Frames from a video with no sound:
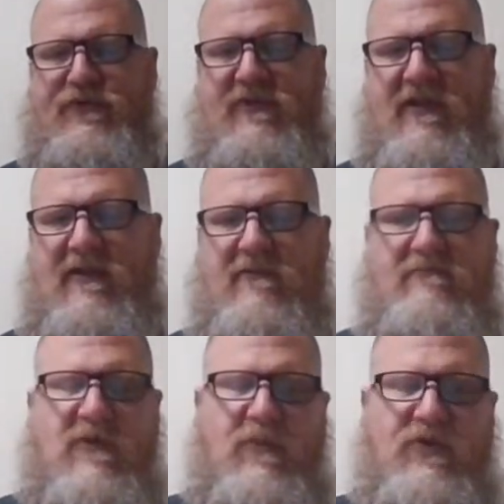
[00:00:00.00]
stake,
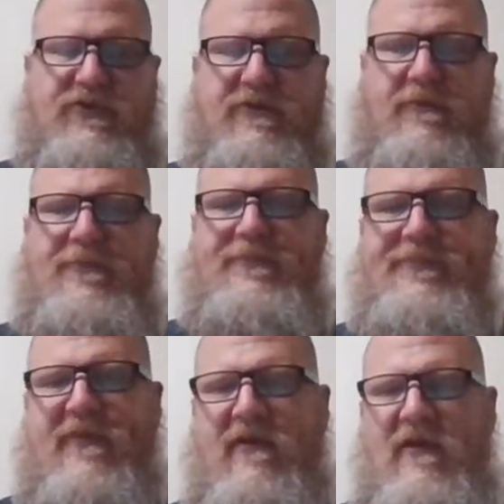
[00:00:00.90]
emotional.
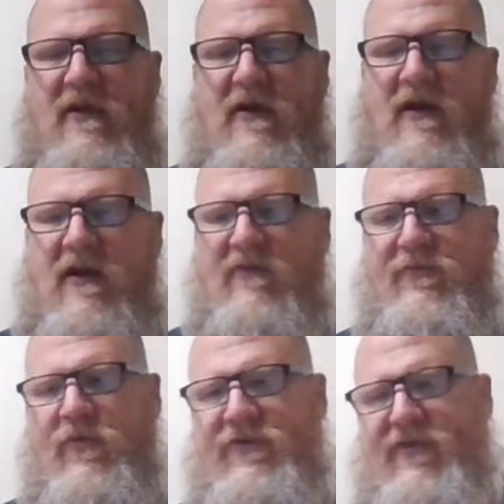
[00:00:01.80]

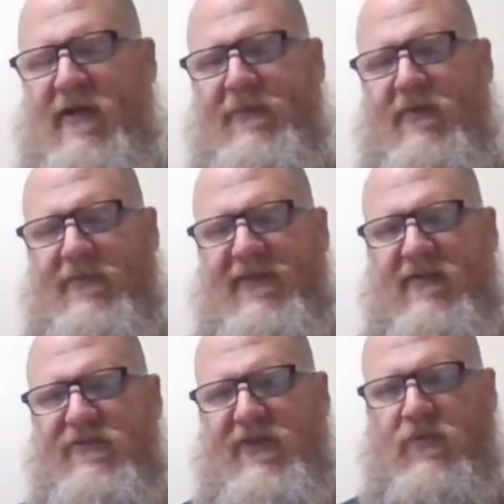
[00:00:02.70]
For example, I
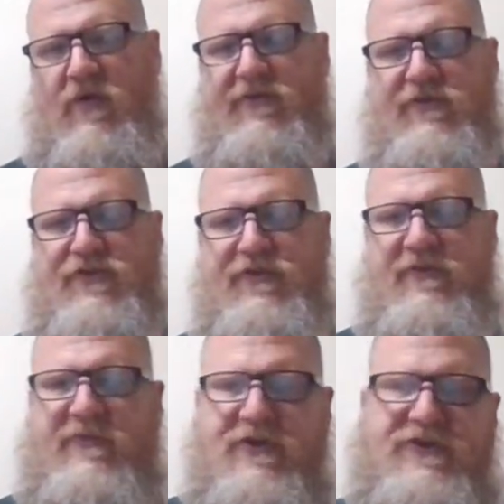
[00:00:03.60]
think it was at Rutgers
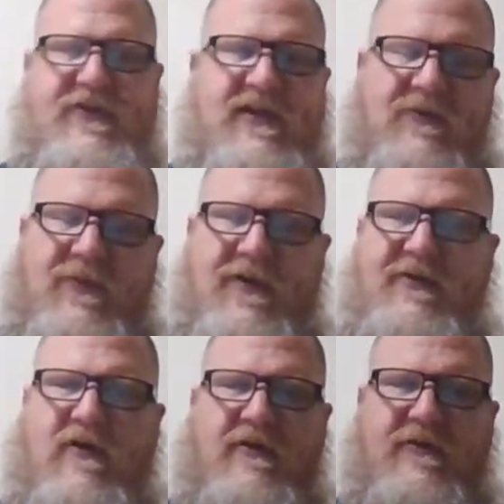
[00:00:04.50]
University. I read
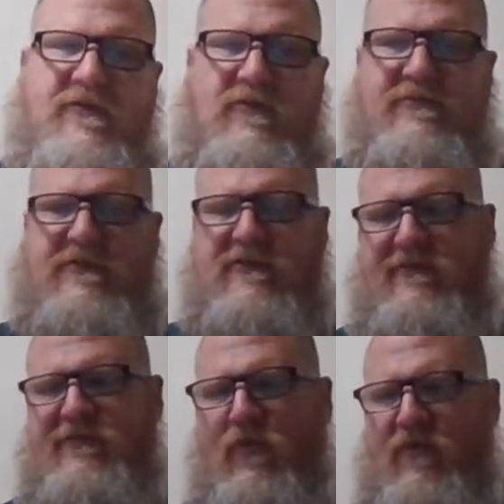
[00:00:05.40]
an article, this
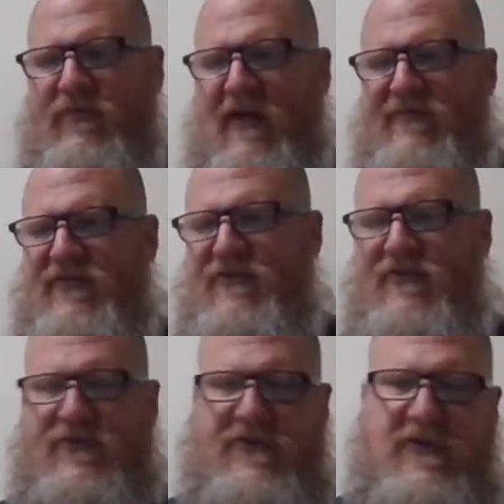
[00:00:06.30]
is 4, 5, 6
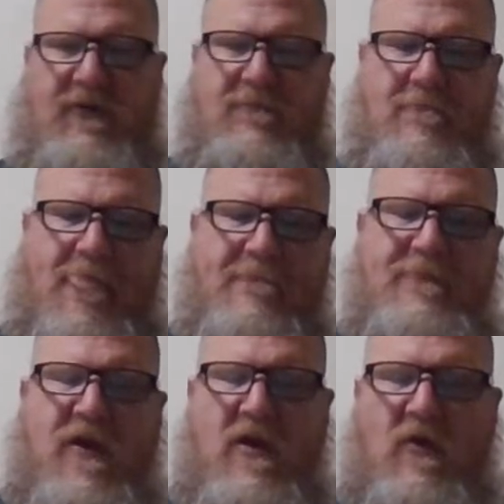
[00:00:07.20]
years ago,
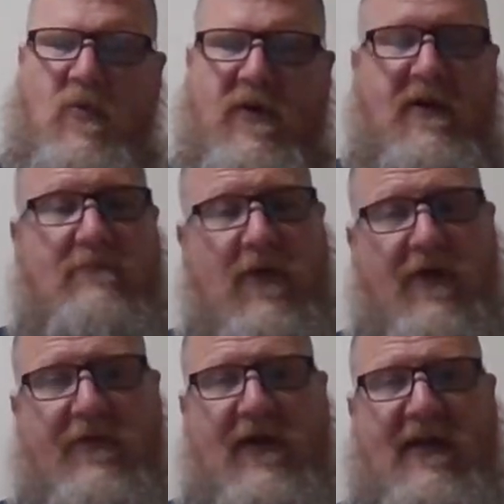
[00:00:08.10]
where a
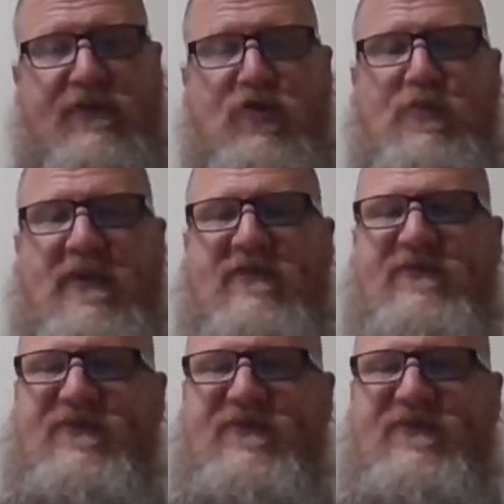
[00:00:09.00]
mother had to be